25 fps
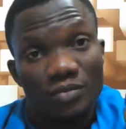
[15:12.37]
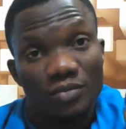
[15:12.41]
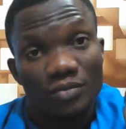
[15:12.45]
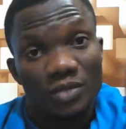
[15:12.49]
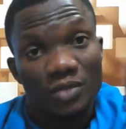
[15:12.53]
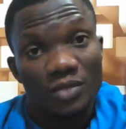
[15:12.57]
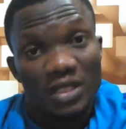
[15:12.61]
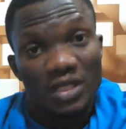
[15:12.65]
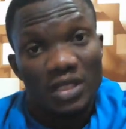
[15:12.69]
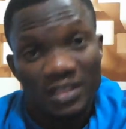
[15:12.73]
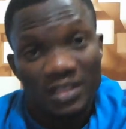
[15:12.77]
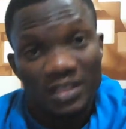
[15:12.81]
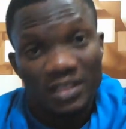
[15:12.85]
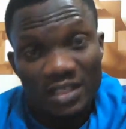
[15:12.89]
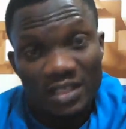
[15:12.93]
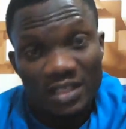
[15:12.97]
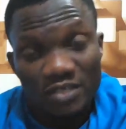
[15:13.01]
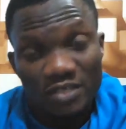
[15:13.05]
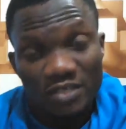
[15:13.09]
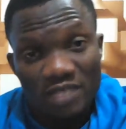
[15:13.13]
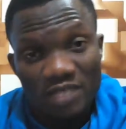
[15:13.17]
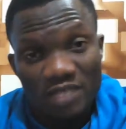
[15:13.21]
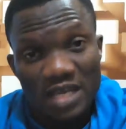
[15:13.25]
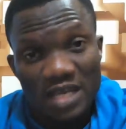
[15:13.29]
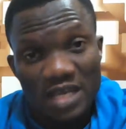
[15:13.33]
Is
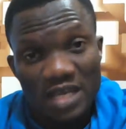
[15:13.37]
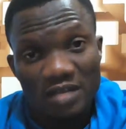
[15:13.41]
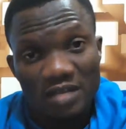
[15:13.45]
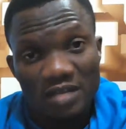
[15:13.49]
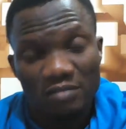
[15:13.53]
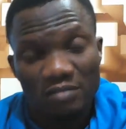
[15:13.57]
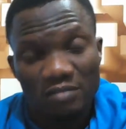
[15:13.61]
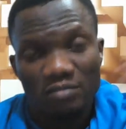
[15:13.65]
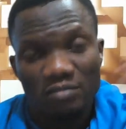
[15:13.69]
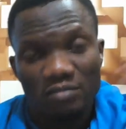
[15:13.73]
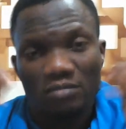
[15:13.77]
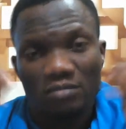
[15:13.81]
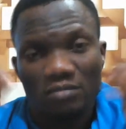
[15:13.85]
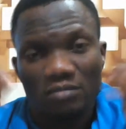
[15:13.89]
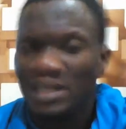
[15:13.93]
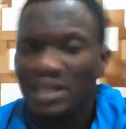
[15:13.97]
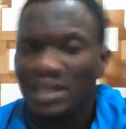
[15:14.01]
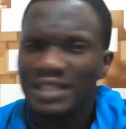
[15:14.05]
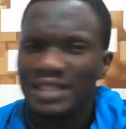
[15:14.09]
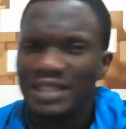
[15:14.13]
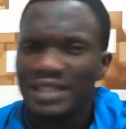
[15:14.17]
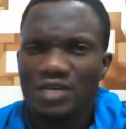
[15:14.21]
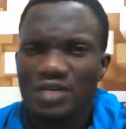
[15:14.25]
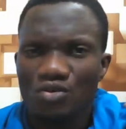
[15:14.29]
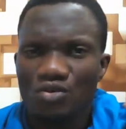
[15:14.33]
this me? I
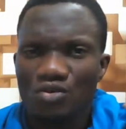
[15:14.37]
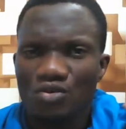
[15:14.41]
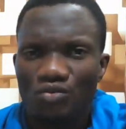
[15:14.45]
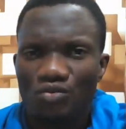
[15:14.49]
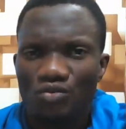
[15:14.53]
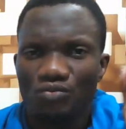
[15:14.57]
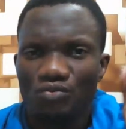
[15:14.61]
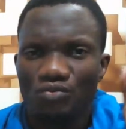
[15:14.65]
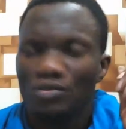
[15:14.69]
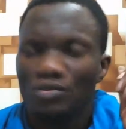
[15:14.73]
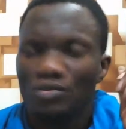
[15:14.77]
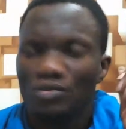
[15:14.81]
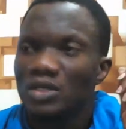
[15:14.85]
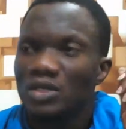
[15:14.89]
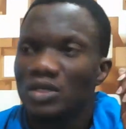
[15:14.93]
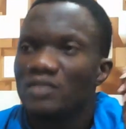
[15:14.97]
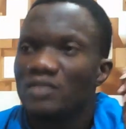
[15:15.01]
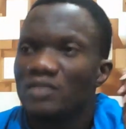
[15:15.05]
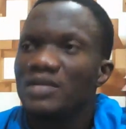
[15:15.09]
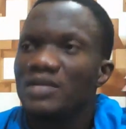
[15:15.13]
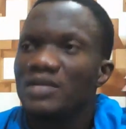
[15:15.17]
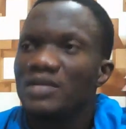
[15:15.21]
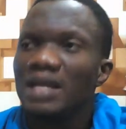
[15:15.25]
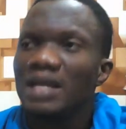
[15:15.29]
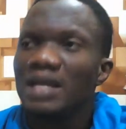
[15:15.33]
said, no.
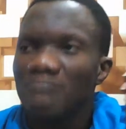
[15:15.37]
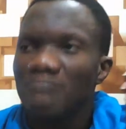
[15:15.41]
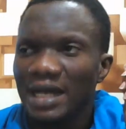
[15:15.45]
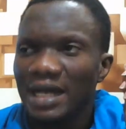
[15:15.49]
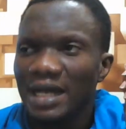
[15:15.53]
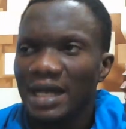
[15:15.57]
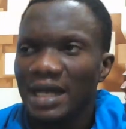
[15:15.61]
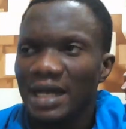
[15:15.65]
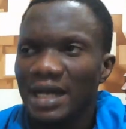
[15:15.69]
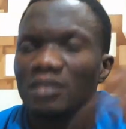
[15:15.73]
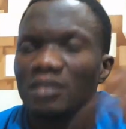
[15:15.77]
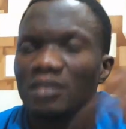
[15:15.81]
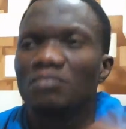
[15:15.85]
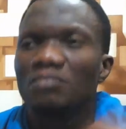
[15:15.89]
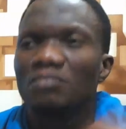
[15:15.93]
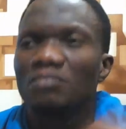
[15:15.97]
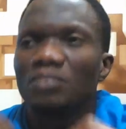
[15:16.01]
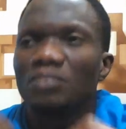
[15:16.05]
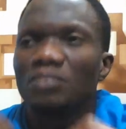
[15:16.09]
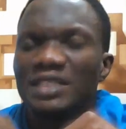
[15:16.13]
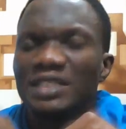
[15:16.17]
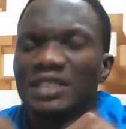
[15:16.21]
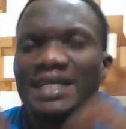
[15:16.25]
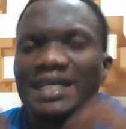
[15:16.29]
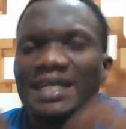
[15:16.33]
They are mine,
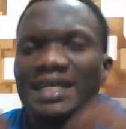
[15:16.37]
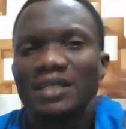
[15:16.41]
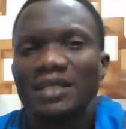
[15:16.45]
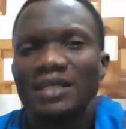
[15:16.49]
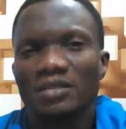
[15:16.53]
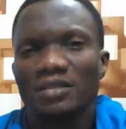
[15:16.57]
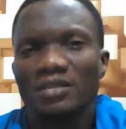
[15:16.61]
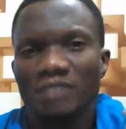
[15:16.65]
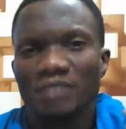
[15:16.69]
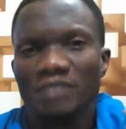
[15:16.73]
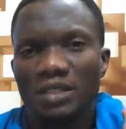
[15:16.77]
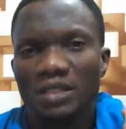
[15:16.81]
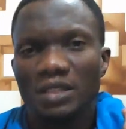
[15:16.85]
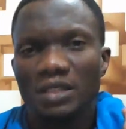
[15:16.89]
but they are not me.